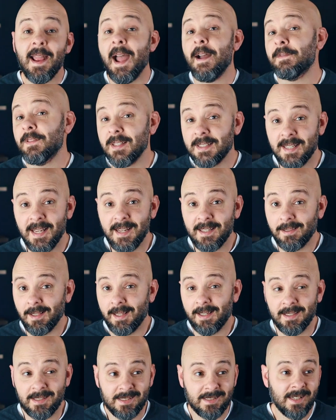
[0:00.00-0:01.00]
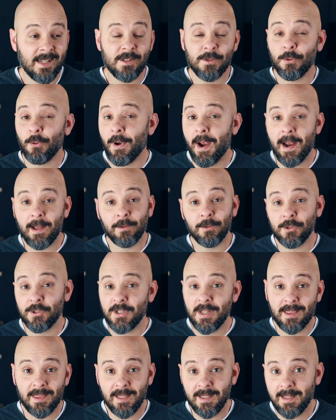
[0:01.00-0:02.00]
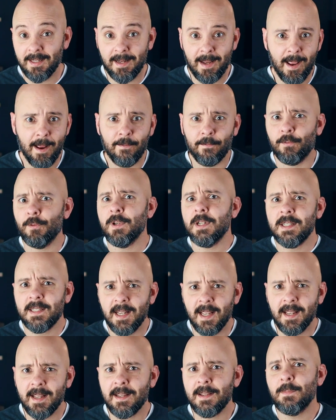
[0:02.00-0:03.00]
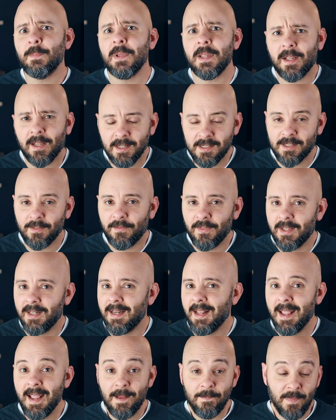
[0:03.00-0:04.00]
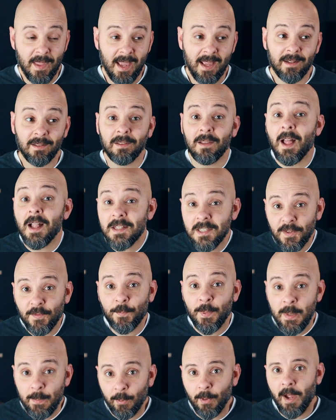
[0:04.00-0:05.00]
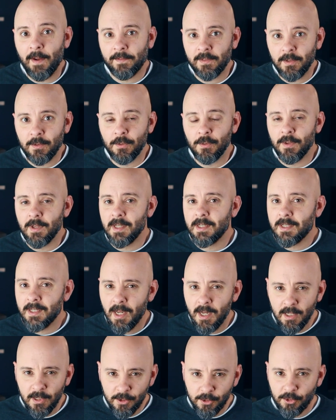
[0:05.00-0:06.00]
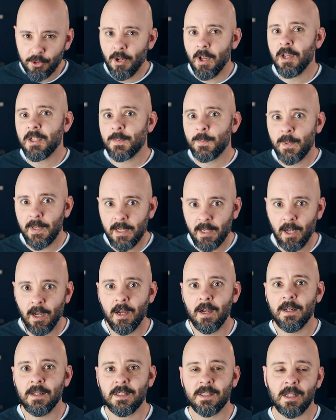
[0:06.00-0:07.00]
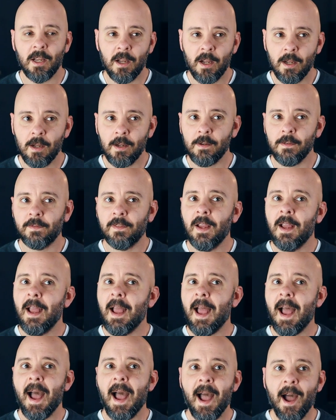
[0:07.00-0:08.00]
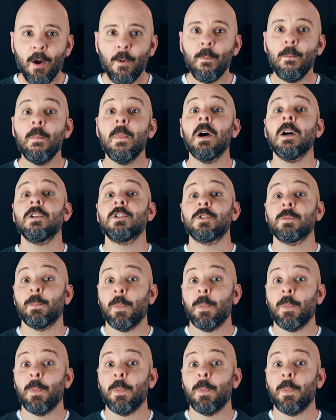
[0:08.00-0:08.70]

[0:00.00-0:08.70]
have to take like a seasonal allergy thing every day because of it. And lots of people have to do this just because of how much